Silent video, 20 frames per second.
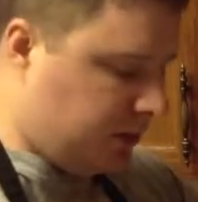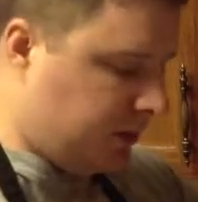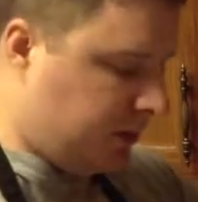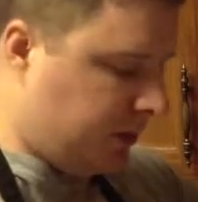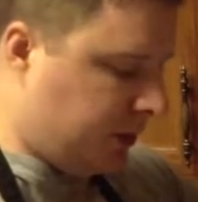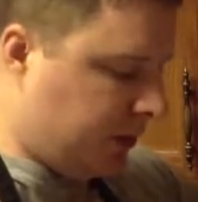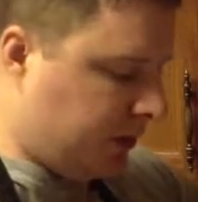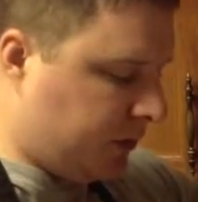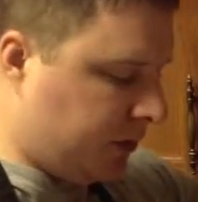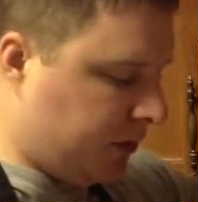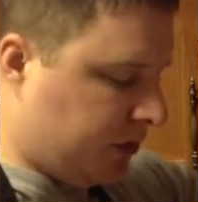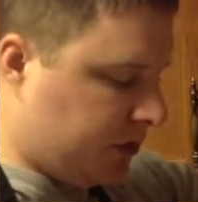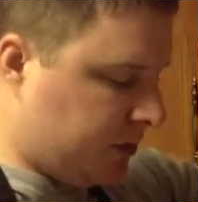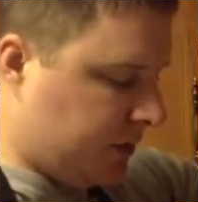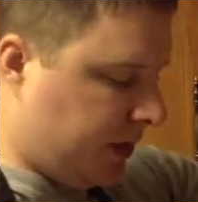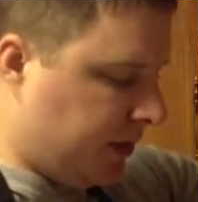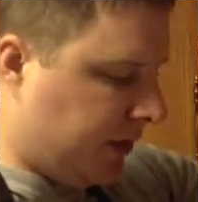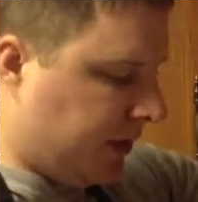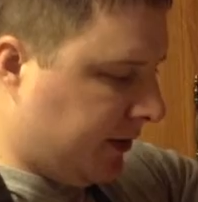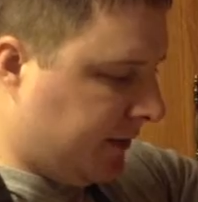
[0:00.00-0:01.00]
mint
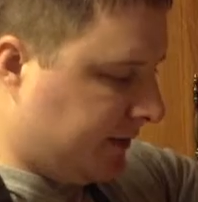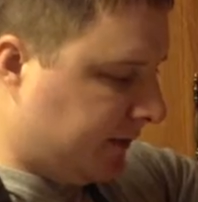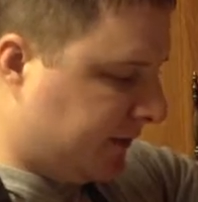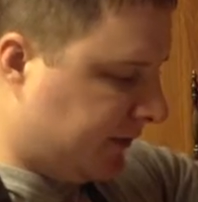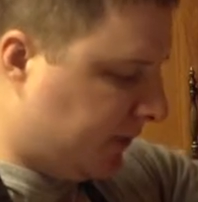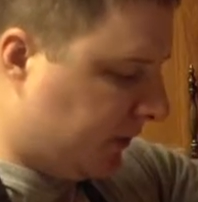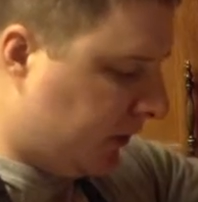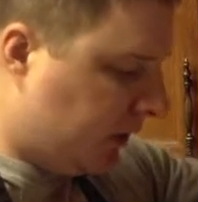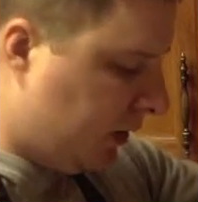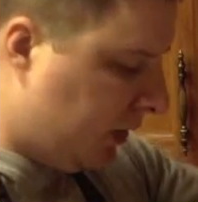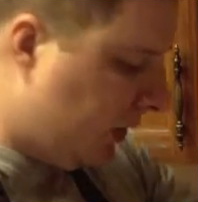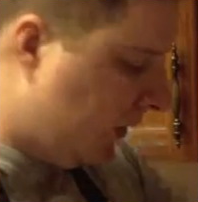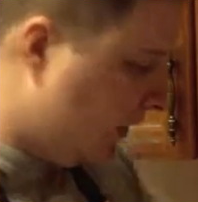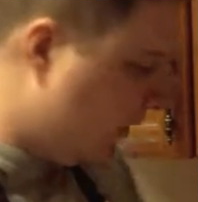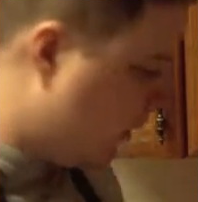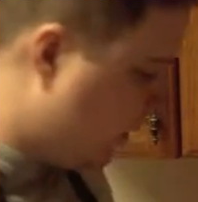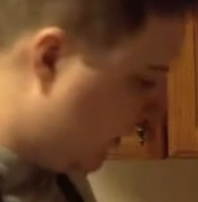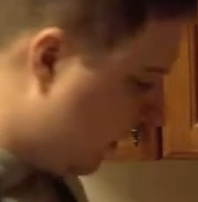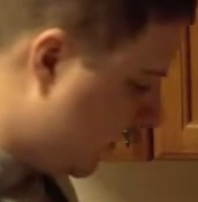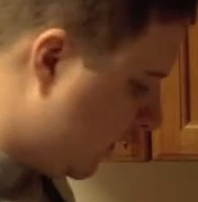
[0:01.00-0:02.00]
rosemary.
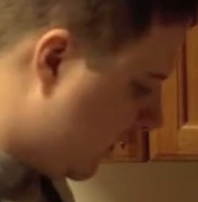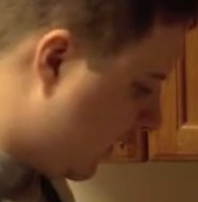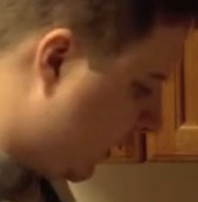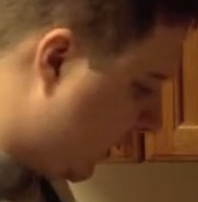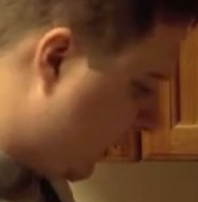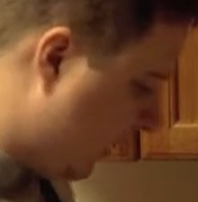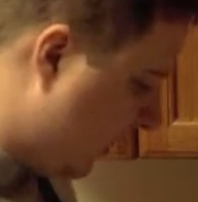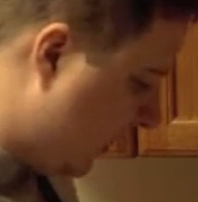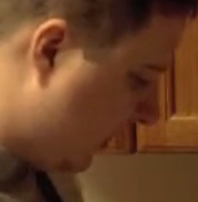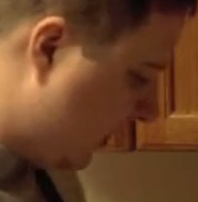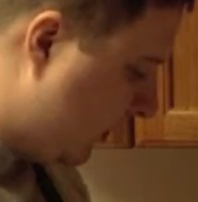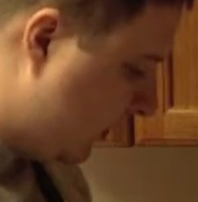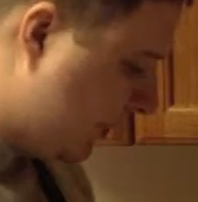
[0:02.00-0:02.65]
So let's try